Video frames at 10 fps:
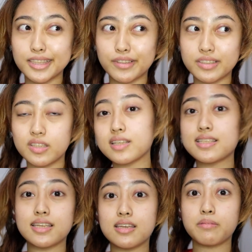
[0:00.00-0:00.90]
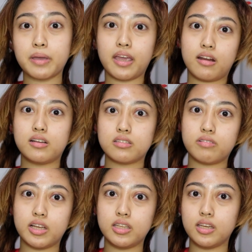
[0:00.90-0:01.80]
As you can see, my hair is
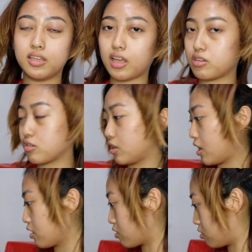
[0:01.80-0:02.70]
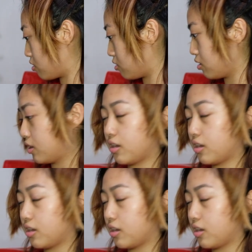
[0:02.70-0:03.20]
ready. Nice kong hair ko.